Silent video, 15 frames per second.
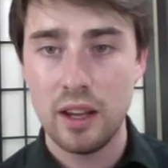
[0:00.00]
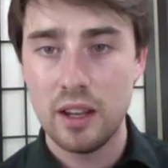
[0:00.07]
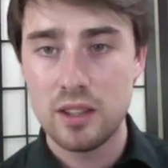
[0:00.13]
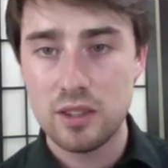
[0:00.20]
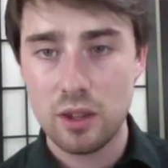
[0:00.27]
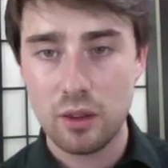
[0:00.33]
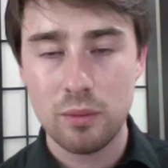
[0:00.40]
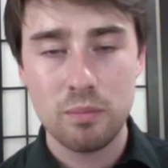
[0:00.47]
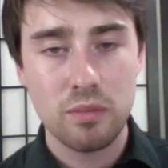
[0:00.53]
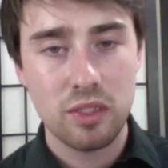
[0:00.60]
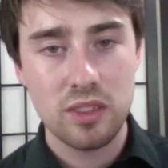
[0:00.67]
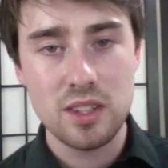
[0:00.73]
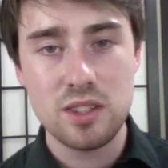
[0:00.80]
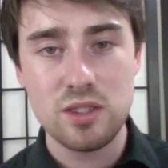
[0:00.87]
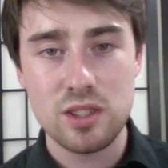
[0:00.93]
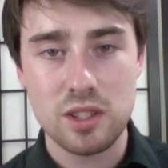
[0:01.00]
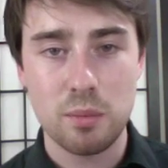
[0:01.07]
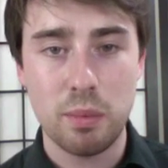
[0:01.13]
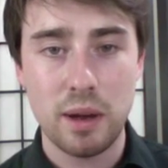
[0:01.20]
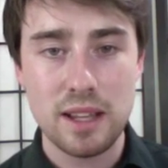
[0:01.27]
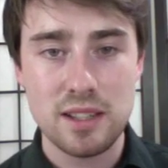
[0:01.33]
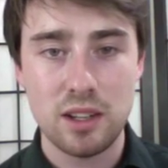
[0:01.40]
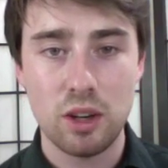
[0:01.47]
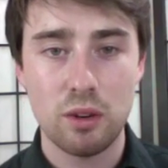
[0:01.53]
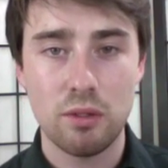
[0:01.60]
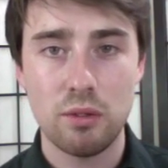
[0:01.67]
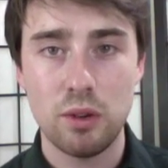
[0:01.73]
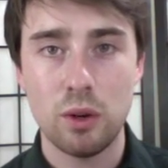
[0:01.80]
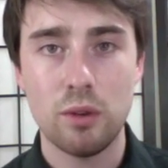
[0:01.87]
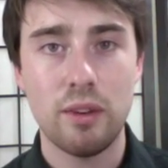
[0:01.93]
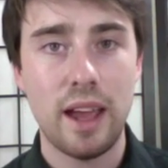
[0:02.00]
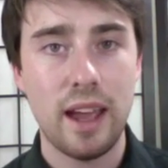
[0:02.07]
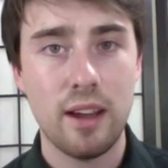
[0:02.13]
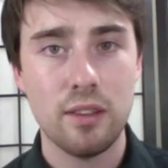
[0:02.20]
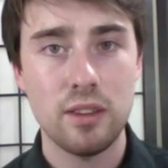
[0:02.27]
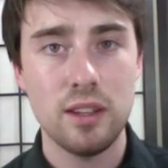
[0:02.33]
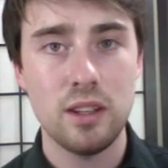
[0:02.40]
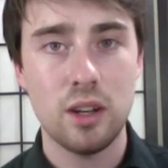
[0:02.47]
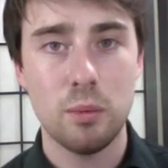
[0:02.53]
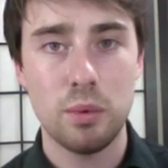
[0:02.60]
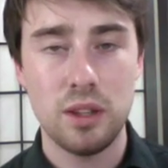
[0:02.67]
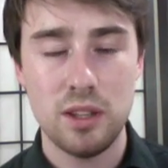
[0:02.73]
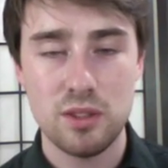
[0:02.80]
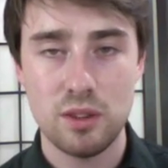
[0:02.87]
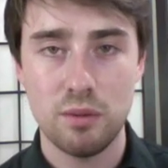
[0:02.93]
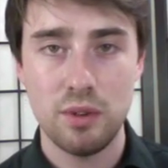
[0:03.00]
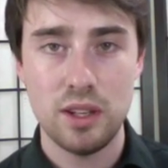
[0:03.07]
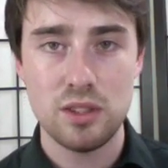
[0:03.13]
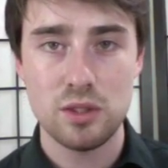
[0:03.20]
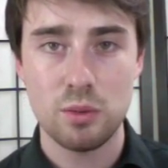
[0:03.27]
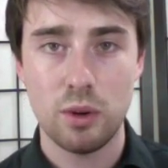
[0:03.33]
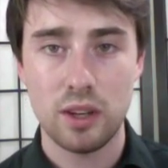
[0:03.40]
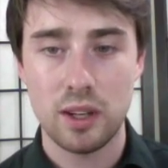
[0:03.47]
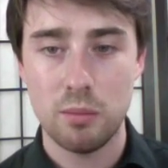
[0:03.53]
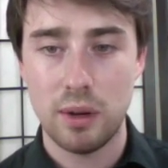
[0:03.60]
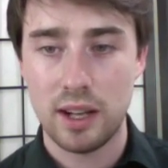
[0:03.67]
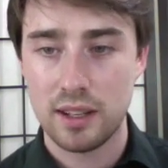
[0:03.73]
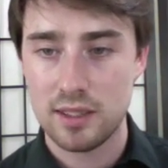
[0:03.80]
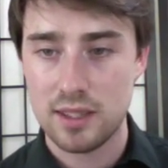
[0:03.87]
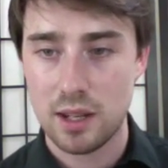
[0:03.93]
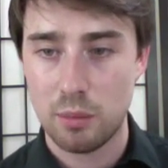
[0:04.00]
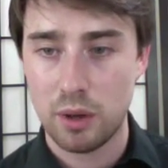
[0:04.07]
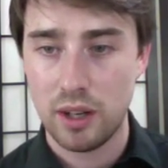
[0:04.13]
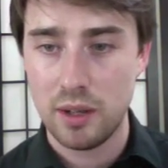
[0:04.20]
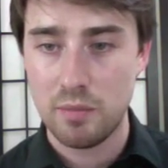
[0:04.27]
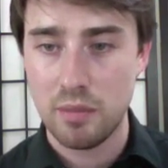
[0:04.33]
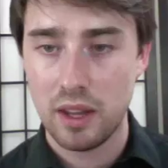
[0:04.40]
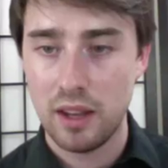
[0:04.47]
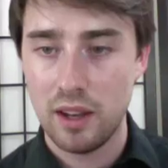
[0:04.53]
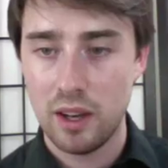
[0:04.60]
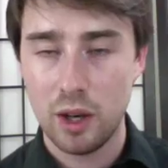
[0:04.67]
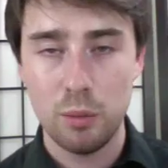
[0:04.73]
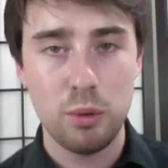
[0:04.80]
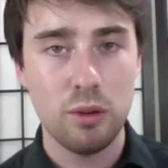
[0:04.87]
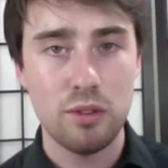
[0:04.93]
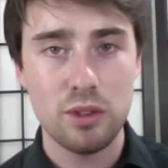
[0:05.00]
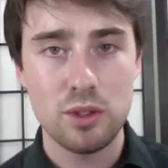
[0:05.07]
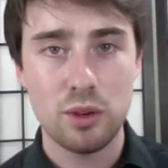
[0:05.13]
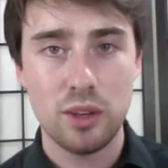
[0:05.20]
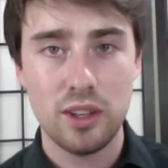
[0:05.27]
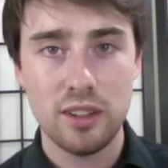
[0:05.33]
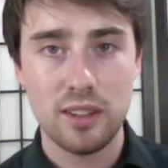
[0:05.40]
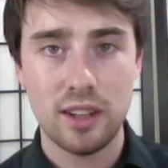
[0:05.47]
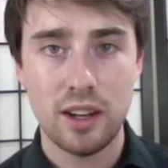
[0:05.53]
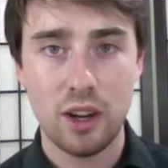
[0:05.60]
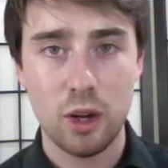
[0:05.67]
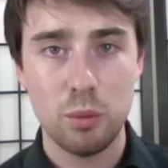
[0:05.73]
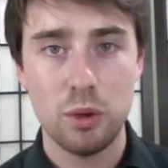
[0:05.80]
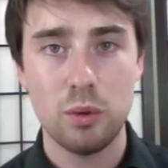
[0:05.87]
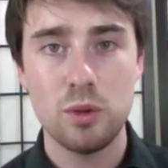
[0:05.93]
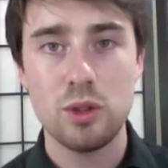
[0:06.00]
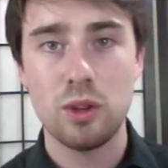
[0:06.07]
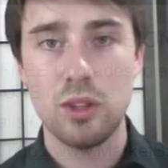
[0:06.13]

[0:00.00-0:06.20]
So this is just a basic overview of how the competition features work in Market Samurai. Hope you've enjoyed it, and I hope you enjoy